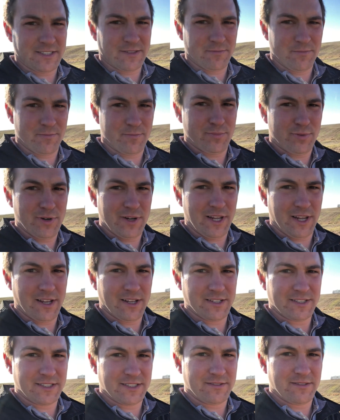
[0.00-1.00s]
some pretty
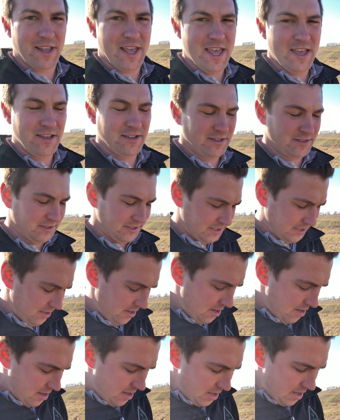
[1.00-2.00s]
good hills
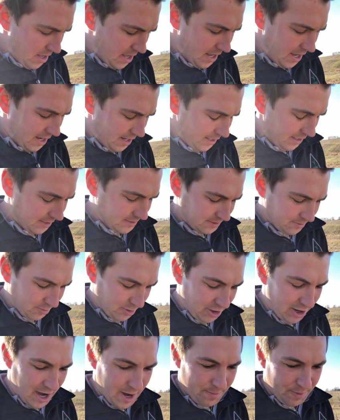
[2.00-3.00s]
and uh, some
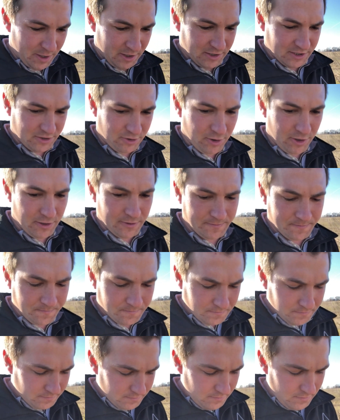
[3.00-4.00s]
crappier soil,
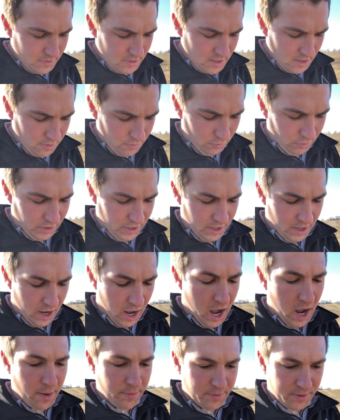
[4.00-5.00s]
we
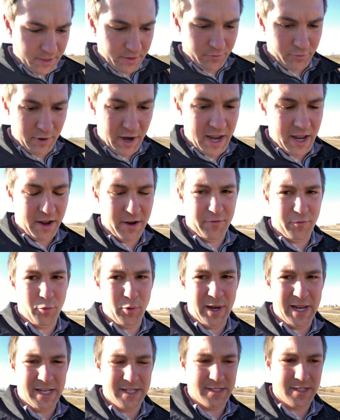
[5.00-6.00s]
upped the rate of
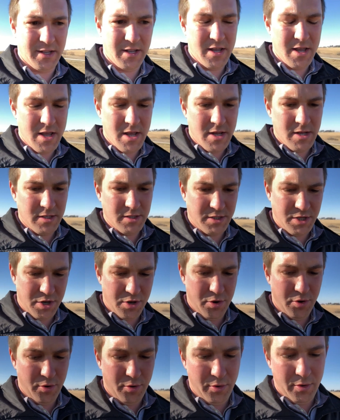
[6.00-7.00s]
wheat
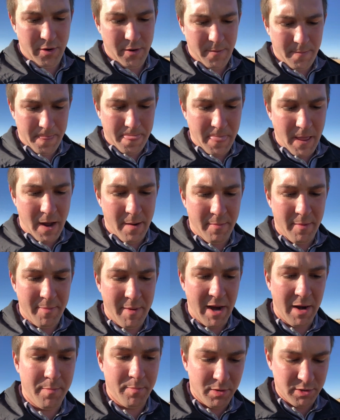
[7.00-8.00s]
to um,
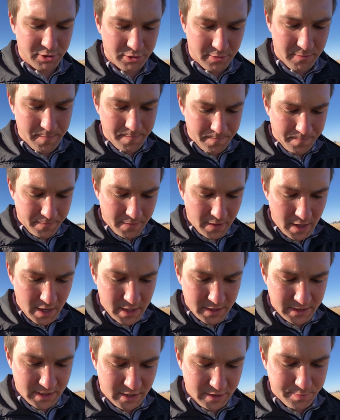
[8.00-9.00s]
about a bushel.
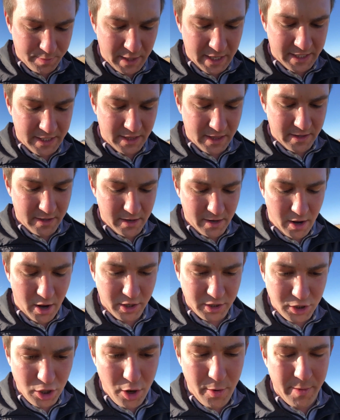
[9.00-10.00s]
So that's planted
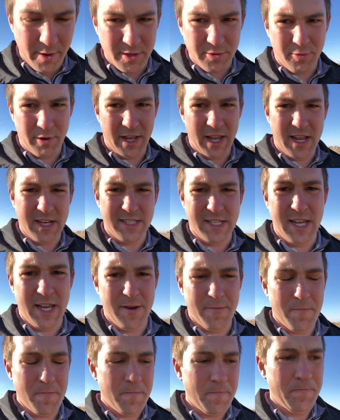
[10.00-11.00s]
October
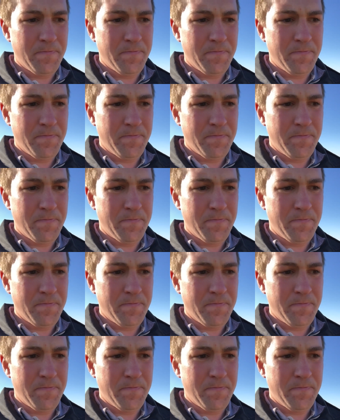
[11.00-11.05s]
2018.